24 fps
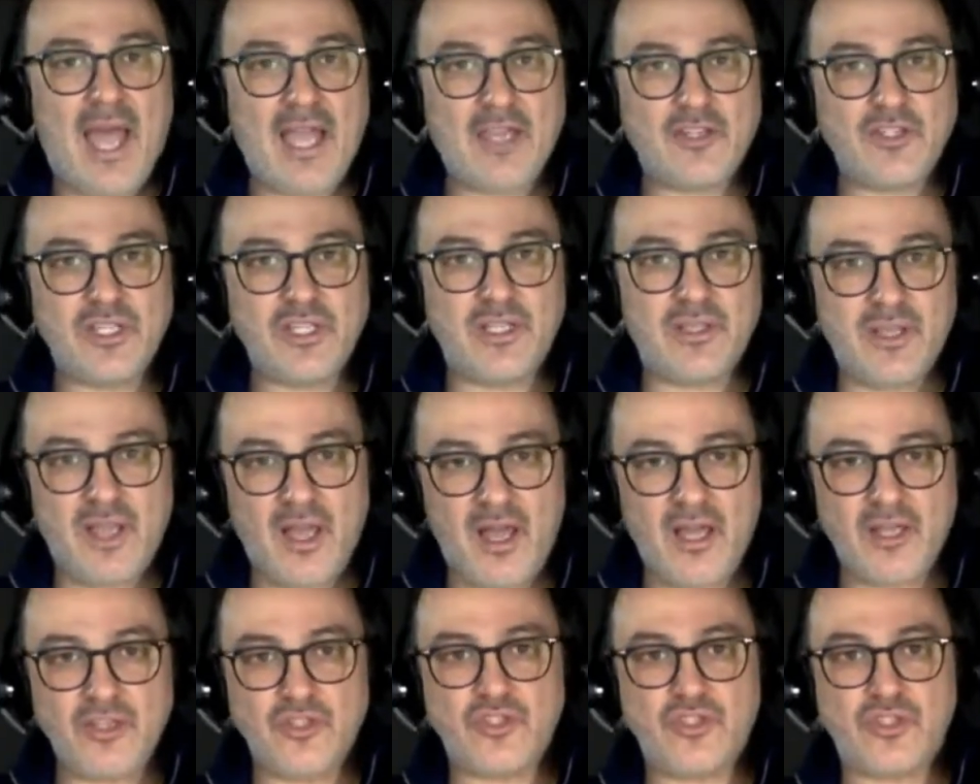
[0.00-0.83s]

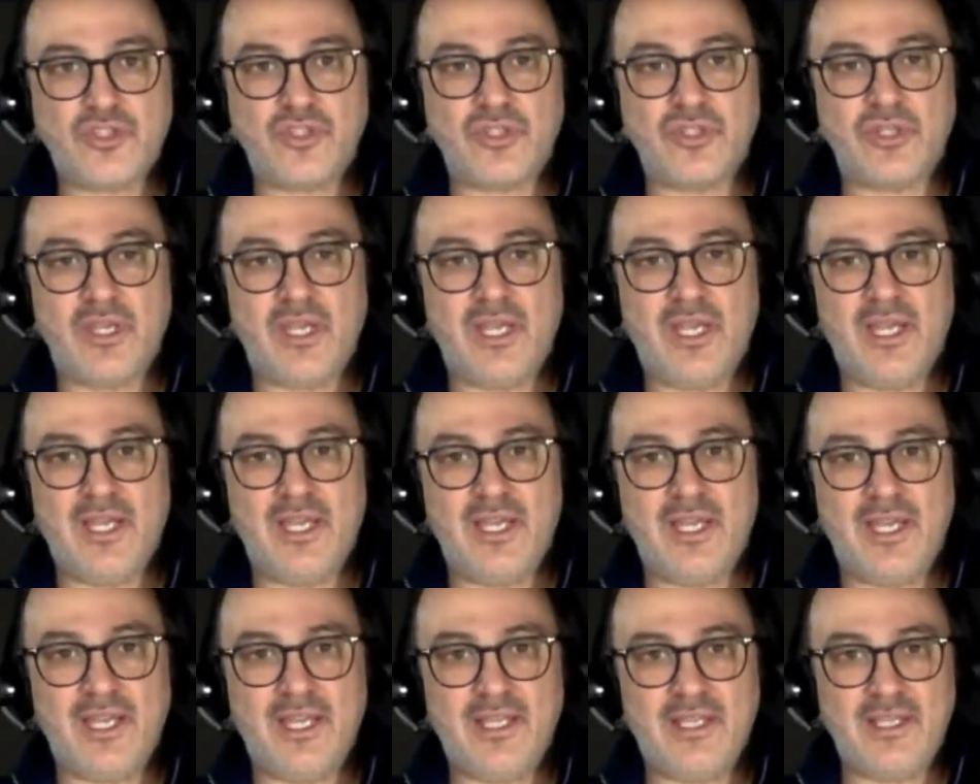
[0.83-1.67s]
launch
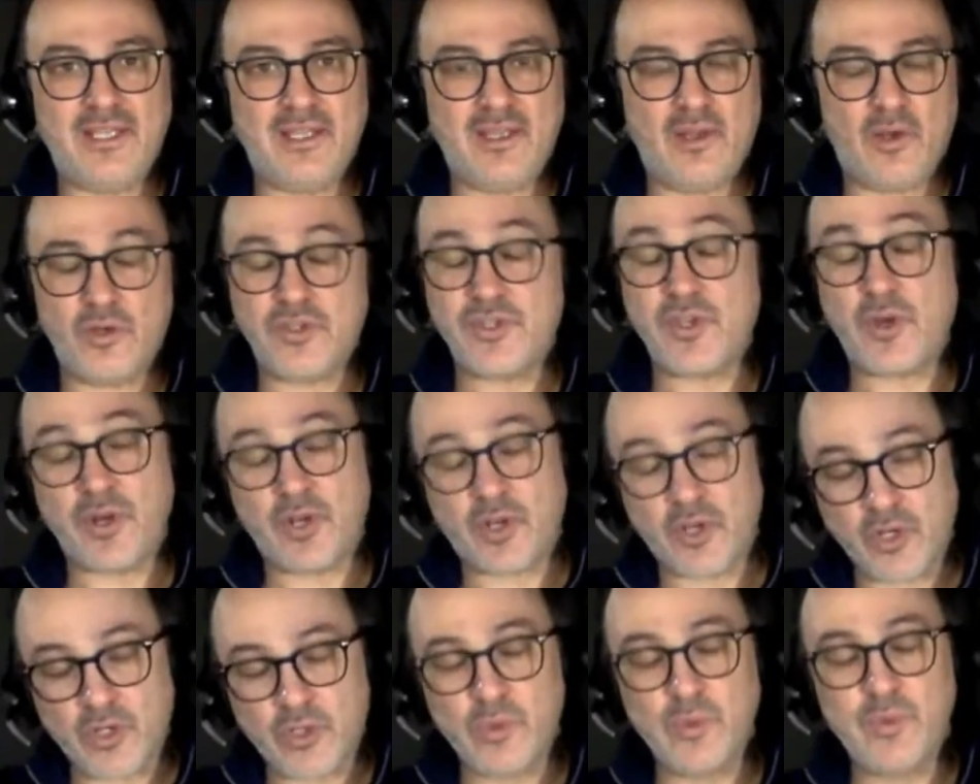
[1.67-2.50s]

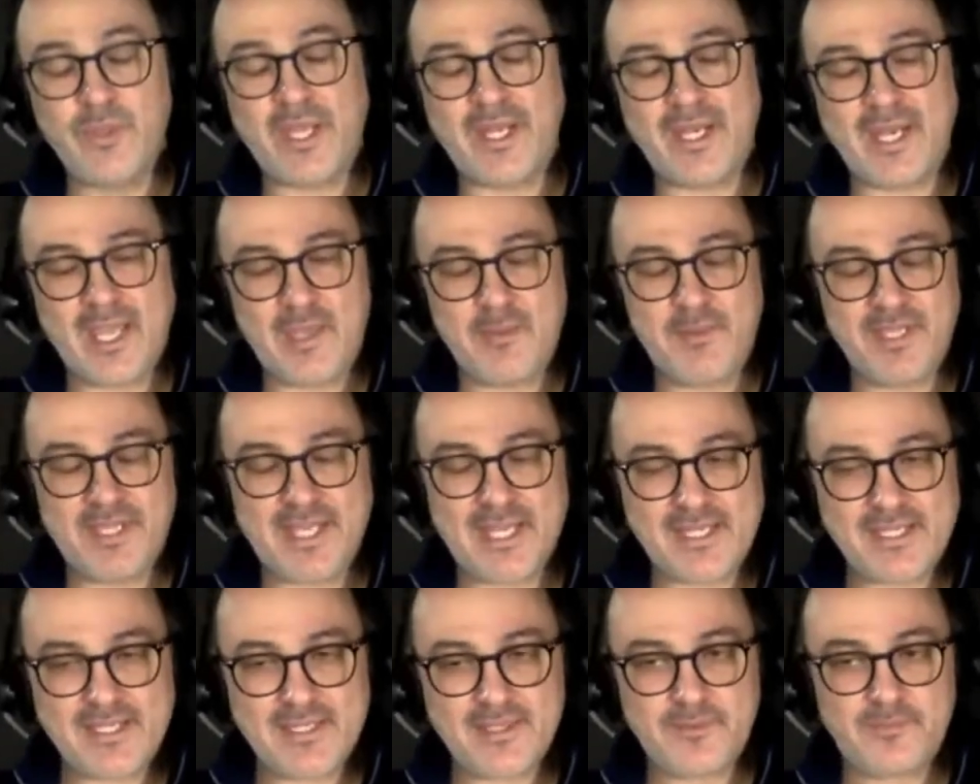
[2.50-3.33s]
conclude an A/B
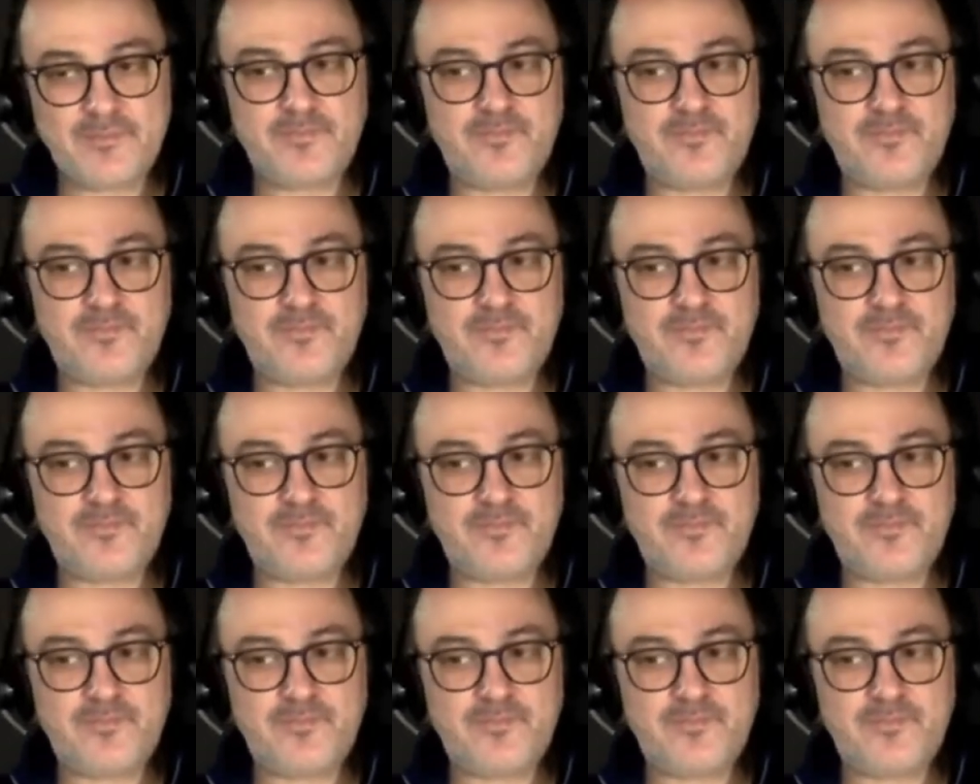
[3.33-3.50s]
test.